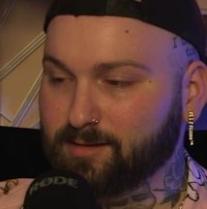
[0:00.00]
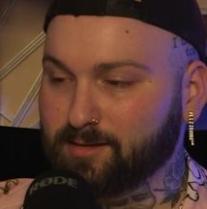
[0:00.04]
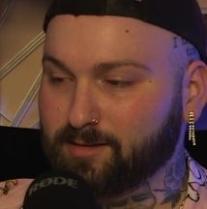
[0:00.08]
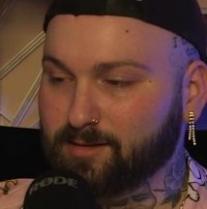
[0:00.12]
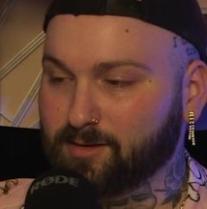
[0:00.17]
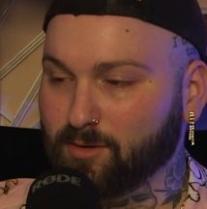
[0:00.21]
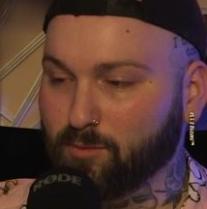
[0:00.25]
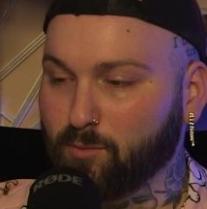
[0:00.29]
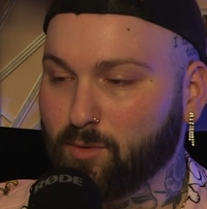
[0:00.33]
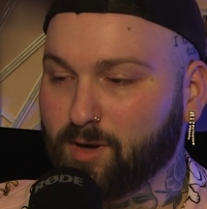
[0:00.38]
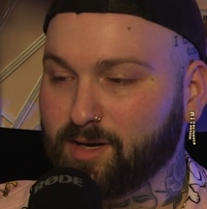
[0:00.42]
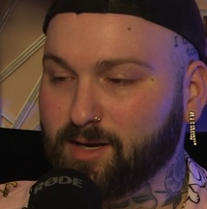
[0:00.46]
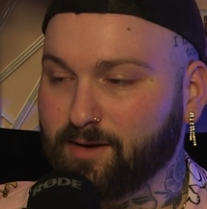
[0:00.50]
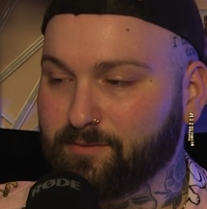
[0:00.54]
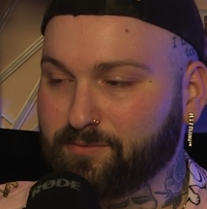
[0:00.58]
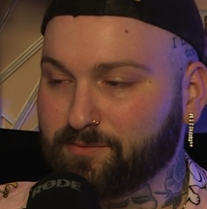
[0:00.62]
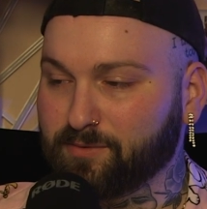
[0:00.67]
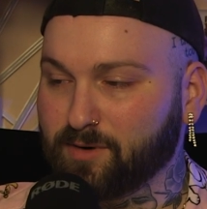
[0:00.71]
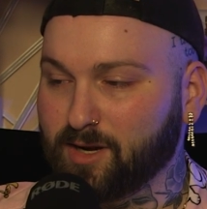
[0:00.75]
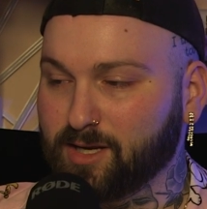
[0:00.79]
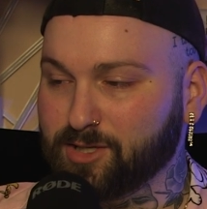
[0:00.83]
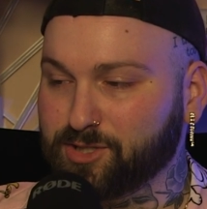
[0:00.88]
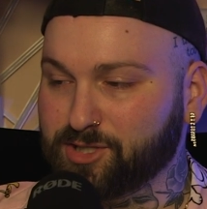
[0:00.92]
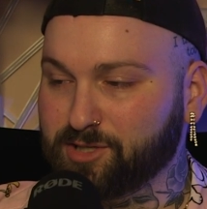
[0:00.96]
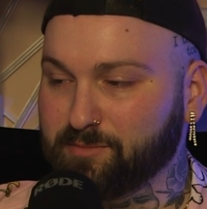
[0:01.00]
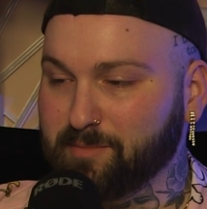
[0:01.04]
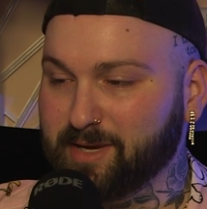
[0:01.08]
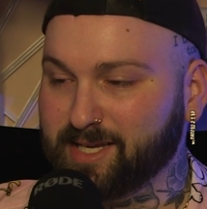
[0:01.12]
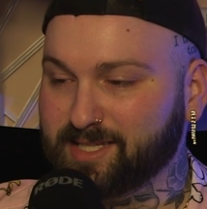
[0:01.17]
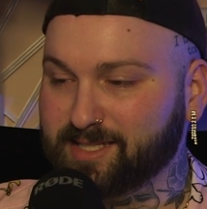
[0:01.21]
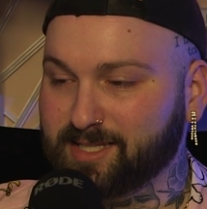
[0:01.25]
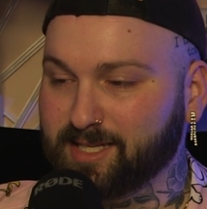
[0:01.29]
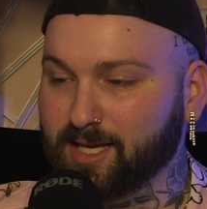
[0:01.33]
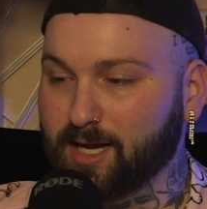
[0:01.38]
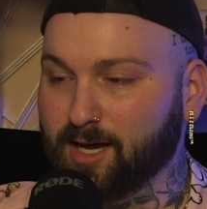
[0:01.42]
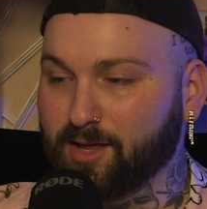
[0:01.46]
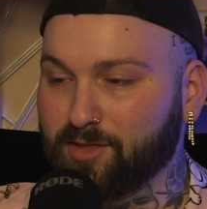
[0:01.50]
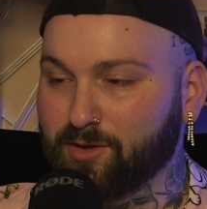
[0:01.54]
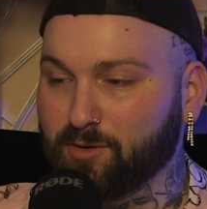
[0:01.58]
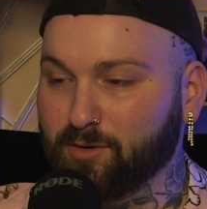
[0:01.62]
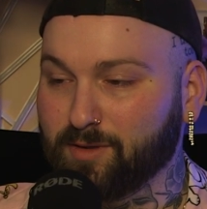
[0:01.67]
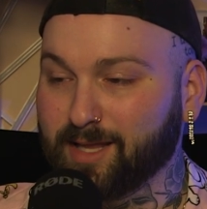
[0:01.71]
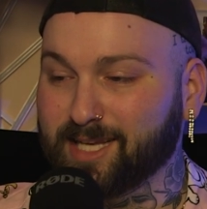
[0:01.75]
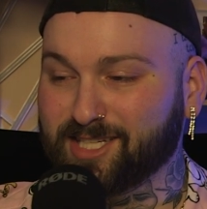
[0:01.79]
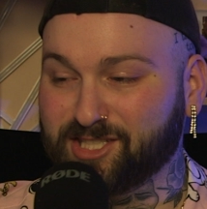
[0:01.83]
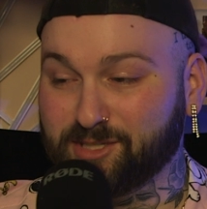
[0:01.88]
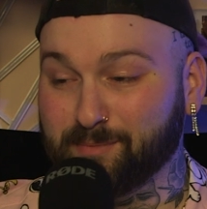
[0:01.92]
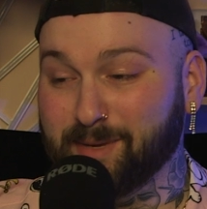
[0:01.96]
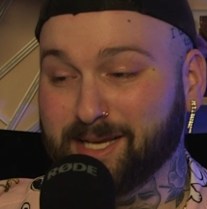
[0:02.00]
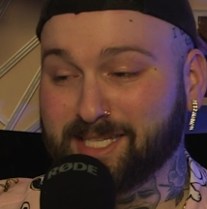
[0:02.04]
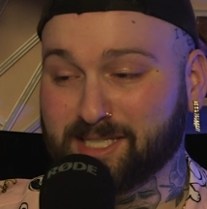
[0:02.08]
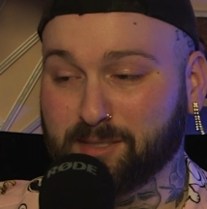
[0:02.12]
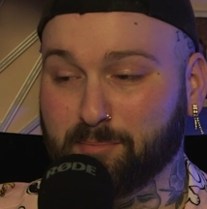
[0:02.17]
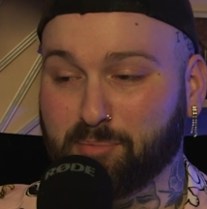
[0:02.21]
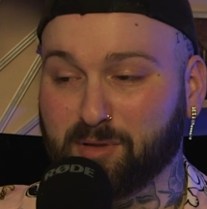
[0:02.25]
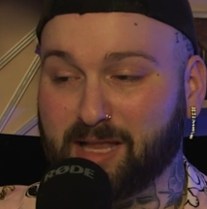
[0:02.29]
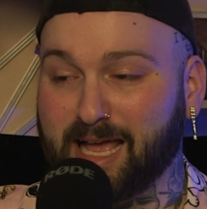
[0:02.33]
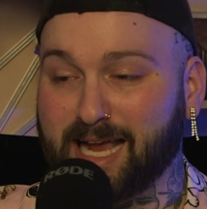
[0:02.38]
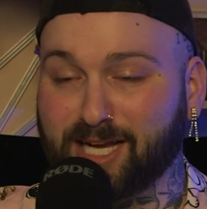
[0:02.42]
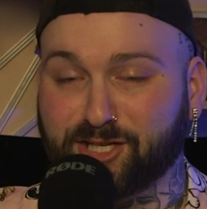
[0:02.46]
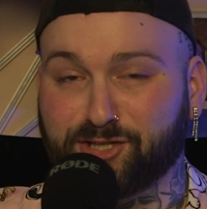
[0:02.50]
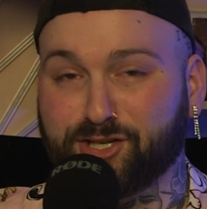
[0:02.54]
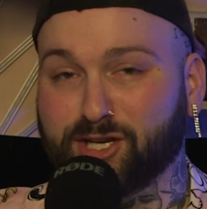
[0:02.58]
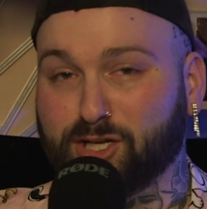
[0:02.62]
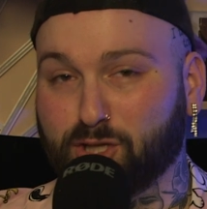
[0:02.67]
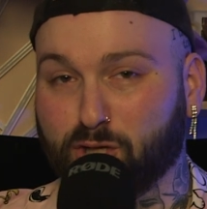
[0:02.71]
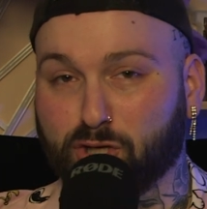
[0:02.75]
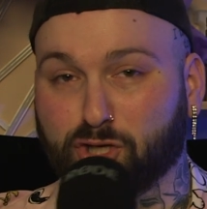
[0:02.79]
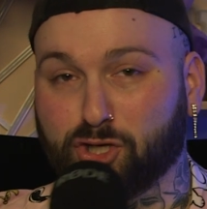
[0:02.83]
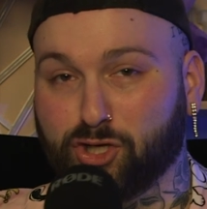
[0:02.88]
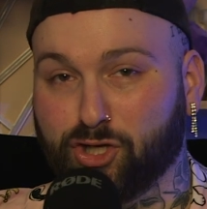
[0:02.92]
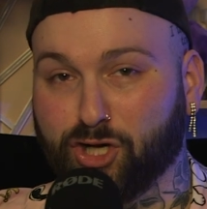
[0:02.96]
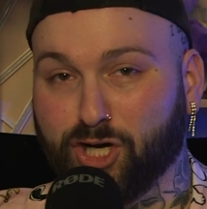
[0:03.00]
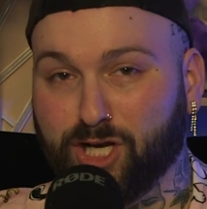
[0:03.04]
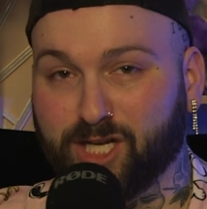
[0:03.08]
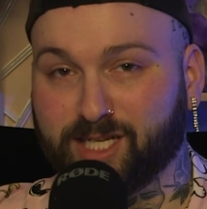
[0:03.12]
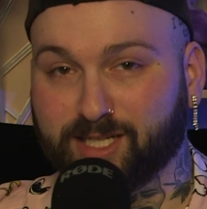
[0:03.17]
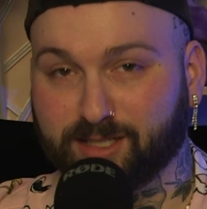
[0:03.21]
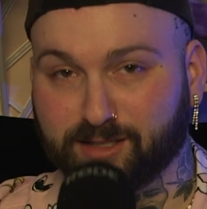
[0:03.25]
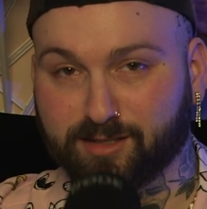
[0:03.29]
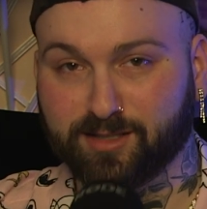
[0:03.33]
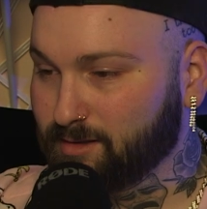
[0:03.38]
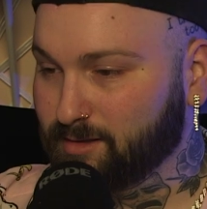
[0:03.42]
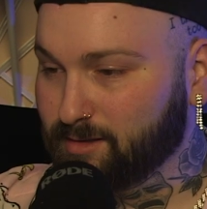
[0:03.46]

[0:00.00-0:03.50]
The one in front, she makes the other, like, she makes the black chick look good.